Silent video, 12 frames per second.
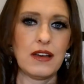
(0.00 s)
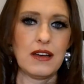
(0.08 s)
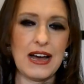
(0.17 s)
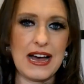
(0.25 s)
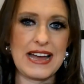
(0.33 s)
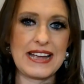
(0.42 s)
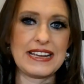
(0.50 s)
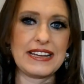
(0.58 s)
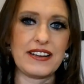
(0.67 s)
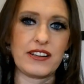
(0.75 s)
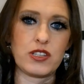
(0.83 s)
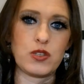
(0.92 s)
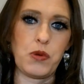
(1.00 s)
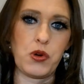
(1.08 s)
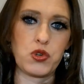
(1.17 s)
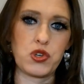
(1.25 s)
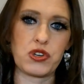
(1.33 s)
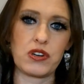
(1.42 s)
I get
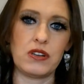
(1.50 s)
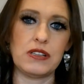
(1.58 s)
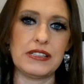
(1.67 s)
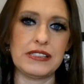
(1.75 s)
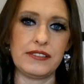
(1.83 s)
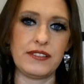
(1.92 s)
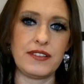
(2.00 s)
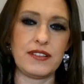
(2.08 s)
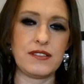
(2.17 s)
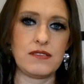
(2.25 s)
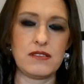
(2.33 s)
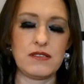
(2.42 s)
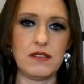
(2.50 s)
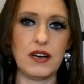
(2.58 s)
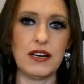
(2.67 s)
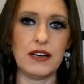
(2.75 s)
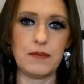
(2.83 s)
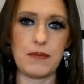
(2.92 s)
exposure on
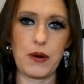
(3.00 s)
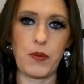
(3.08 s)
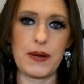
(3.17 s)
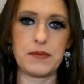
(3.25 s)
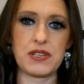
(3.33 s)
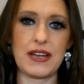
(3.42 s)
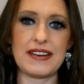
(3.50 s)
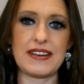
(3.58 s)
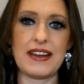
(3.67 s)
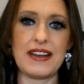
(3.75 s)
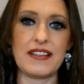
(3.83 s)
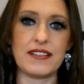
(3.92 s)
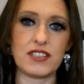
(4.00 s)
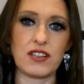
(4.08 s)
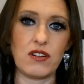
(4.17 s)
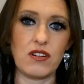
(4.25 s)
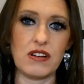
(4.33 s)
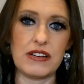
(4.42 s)
my website and
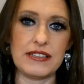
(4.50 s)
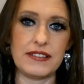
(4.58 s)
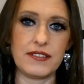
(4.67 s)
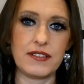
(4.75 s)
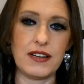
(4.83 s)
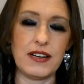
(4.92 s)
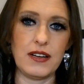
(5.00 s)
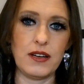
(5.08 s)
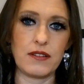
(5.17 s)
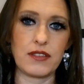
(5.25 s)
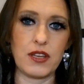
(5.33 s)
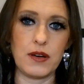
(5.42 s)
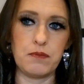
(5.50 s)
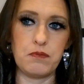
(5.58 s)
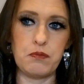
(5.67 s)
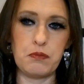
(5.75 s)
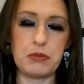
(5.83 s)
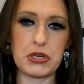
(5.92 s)
on the
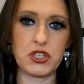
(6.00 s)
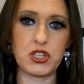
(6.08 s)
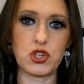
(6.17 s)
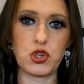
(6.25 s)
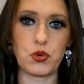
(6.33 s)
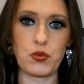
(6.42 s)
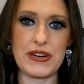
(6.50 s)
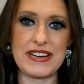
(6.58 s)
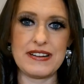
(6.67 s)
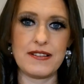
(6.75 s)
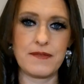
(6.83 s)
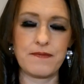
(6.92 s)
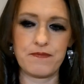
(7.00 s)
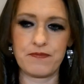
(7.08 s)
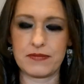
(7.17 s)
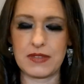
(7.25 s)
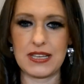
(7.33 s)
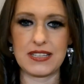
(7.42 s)
books to read
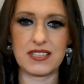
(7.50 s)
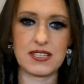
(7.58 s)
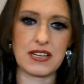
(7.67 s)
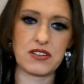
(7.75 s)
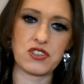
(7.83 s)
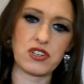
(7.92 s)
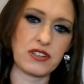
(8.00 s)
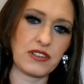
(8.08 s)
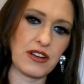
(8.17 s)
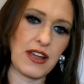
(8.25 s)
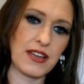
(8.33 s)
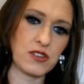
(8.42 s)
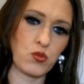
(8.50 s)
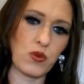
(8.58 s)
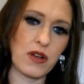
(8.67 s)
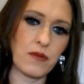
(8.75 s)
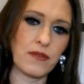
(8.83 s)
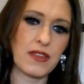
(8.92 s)
extension as
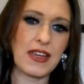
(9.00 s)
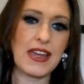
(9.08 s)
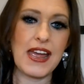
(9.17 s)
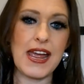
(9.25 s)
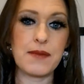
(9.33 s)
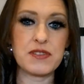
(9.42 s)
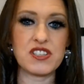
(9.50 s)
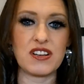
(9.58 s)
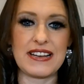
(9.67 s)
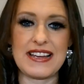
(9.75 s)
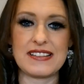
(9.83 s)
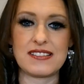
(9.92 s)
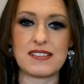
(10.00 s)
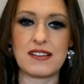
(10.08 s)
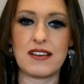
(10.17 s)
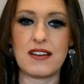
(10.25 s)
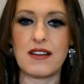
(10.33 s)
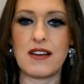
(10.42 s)
well. Amazon ads,
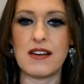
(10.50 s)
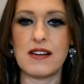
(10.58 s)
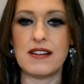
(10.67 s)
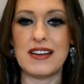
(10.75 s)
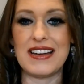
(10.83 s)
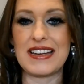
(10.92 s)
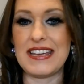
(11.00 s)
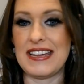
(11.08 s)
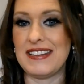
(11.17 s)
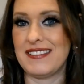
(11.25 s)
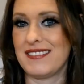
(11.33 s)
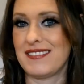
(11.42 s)
again,